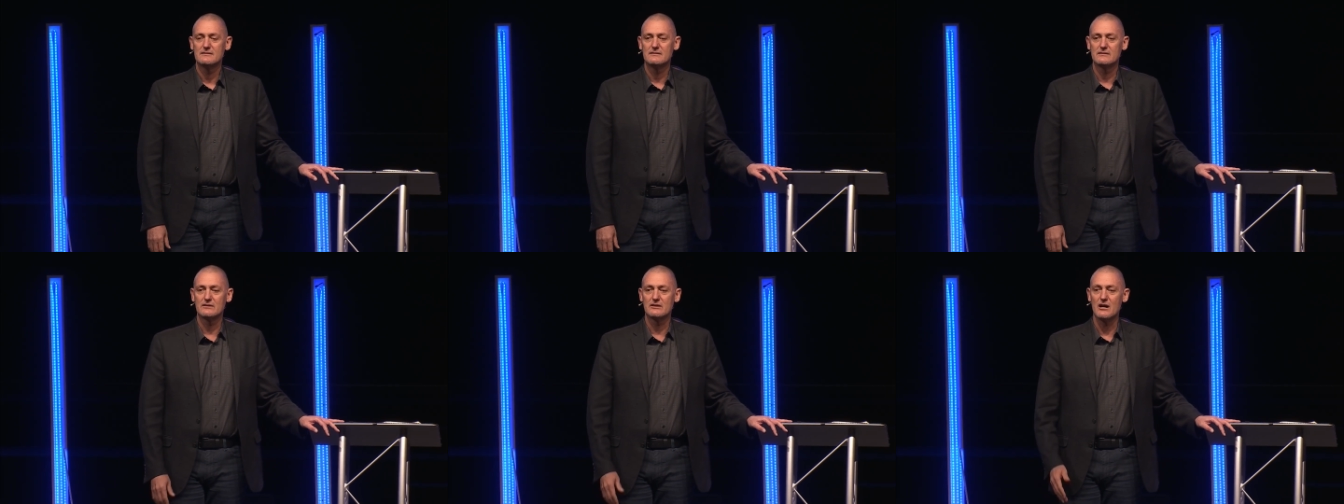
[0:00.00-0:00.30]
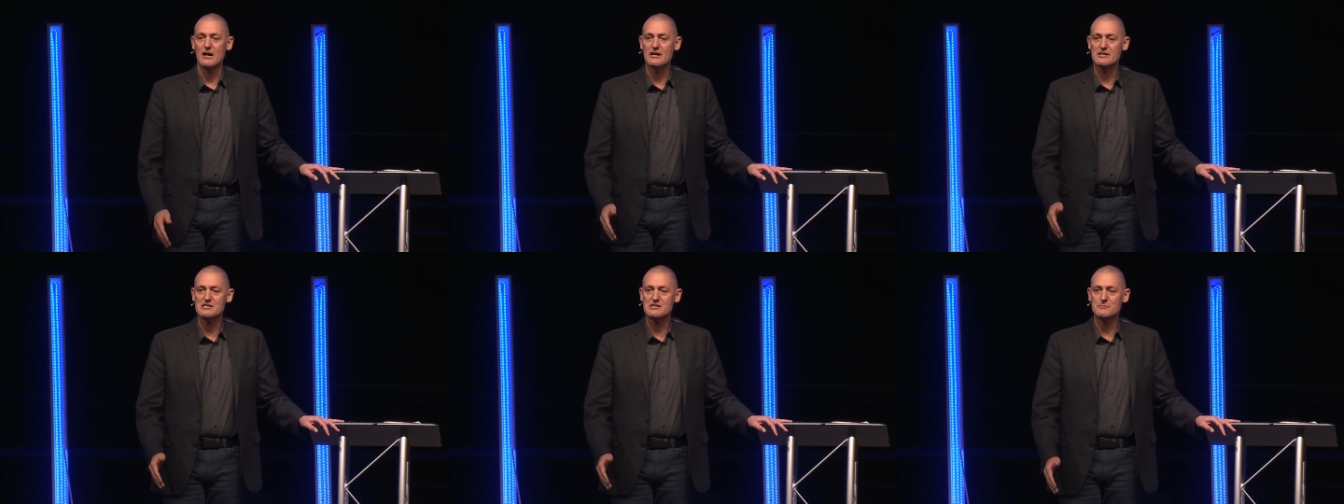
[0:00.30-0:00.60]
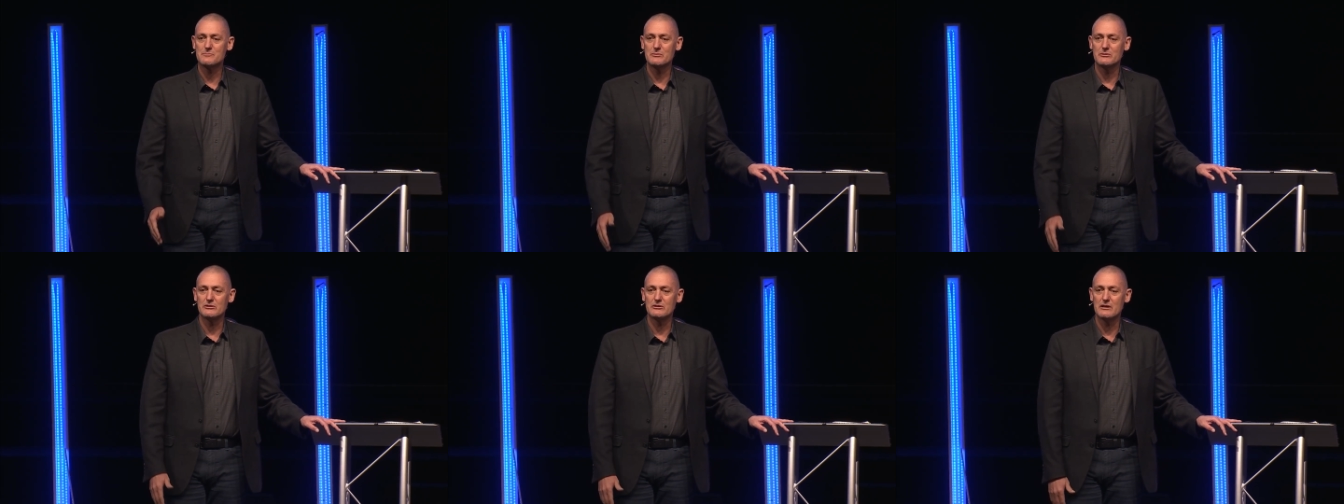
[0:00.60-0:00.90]
The
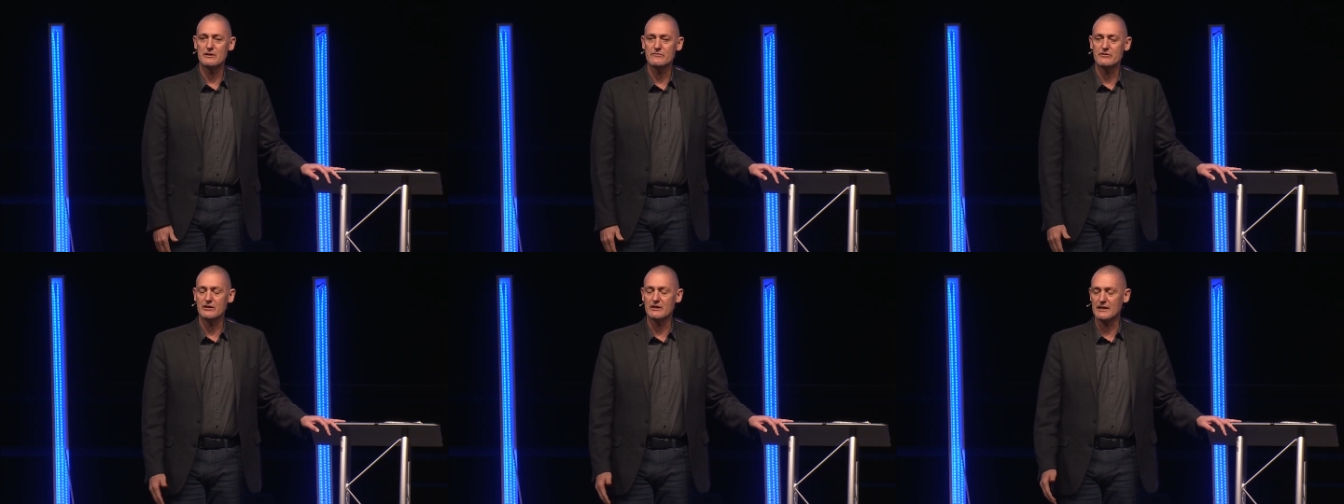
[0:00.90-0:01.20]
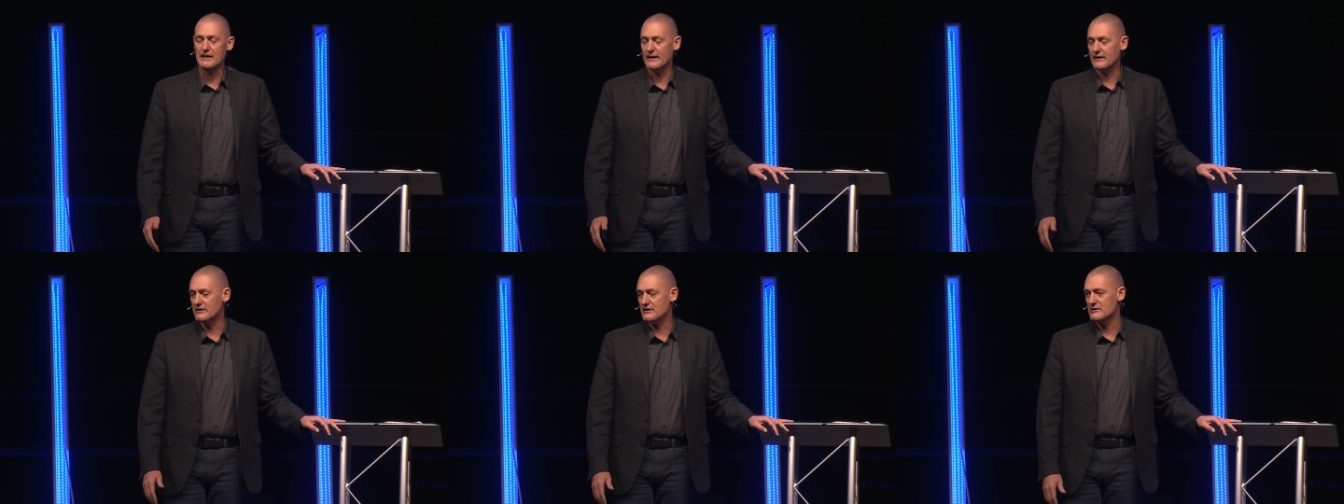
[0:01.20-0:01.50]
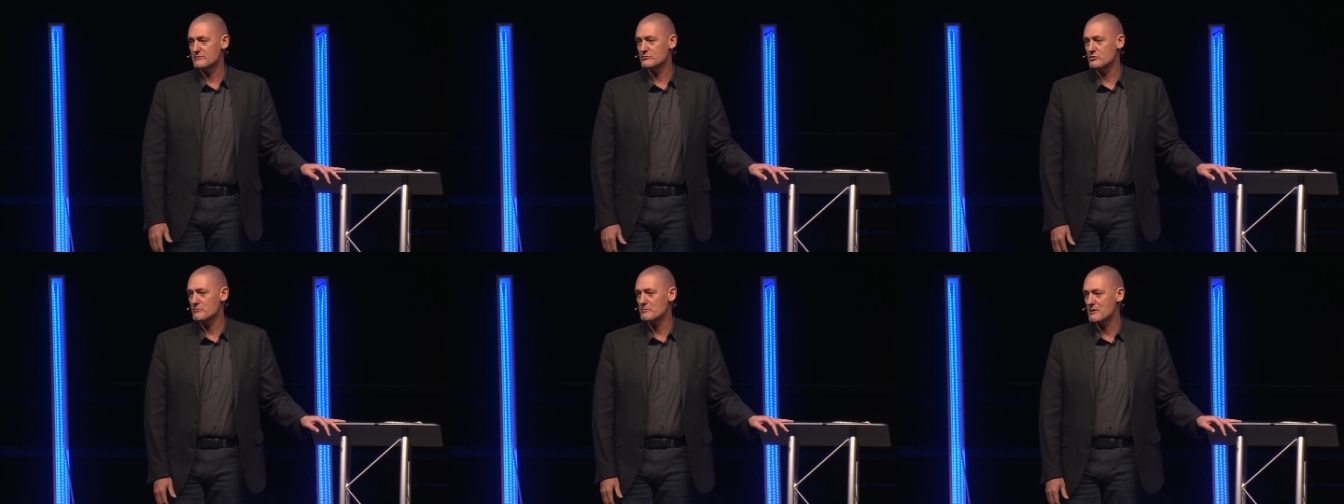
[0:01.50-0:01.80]
gospel of the
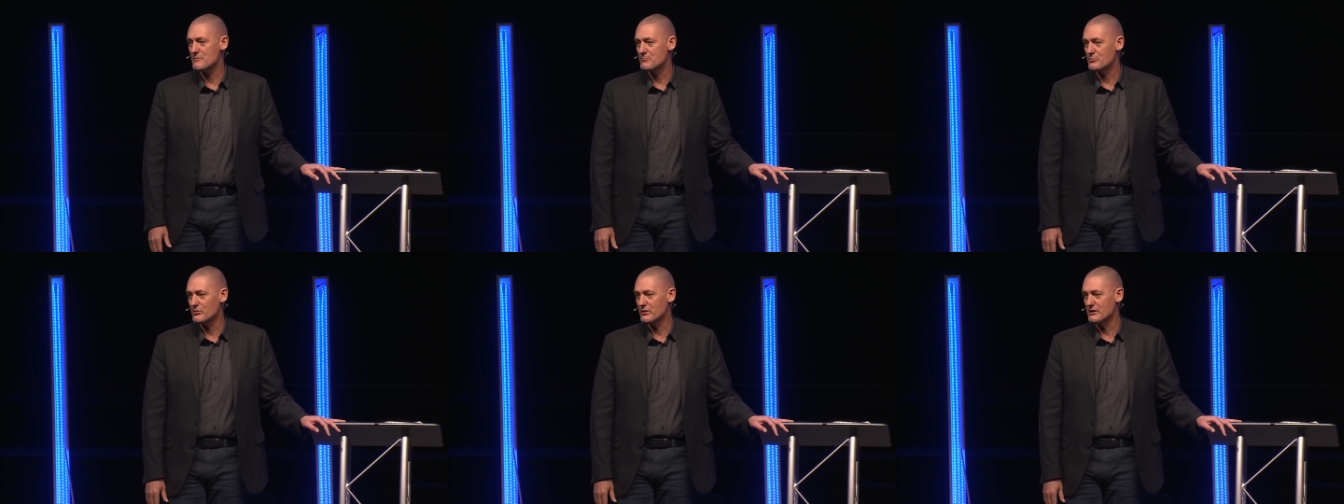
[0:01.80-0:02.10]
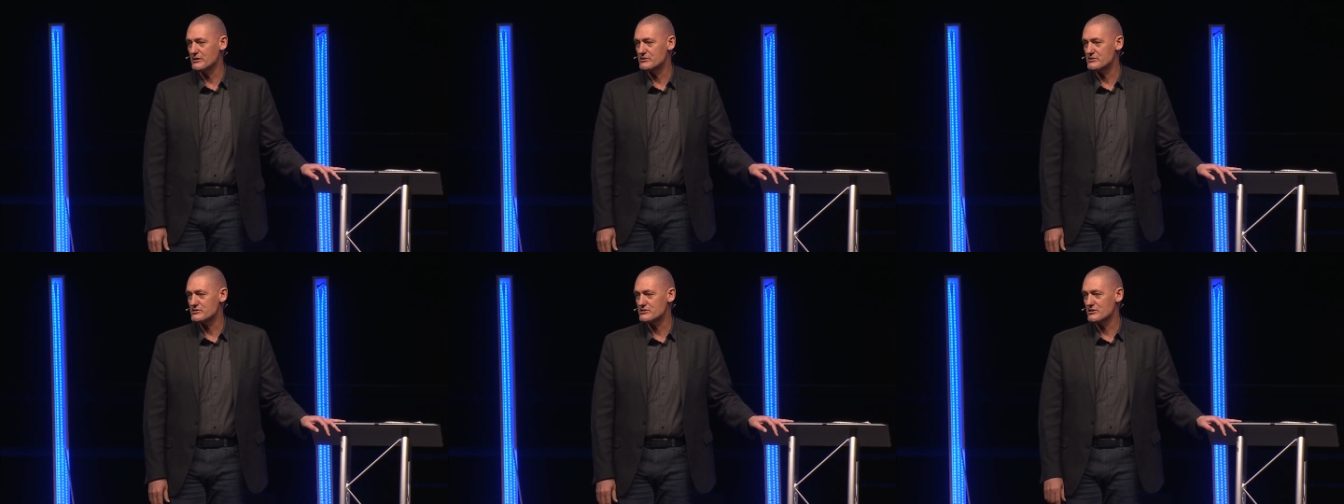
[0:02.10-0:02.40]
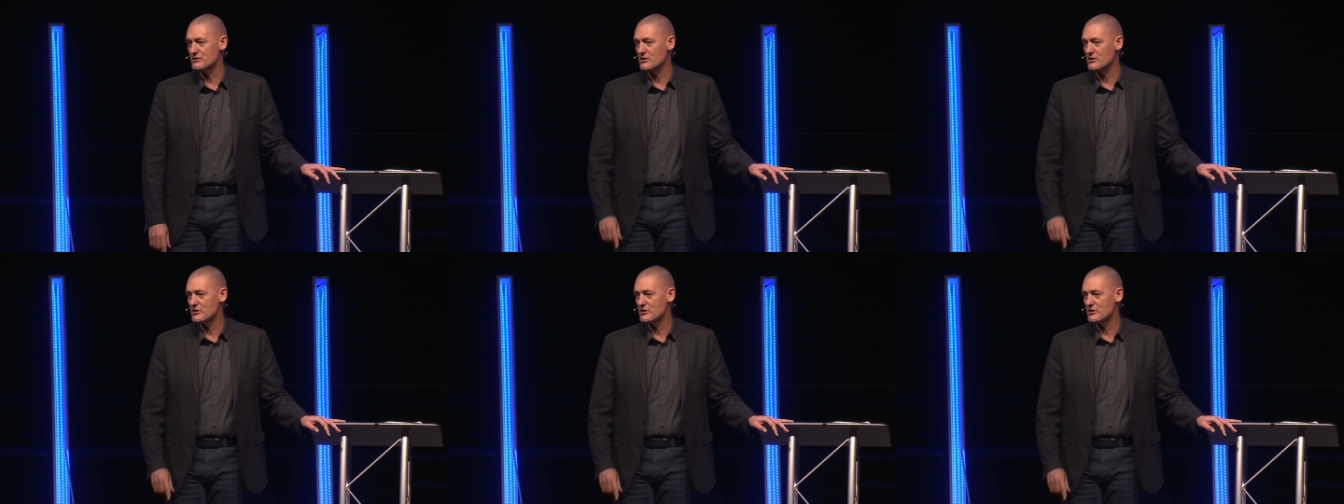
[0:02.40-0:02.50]
kingdom will be preached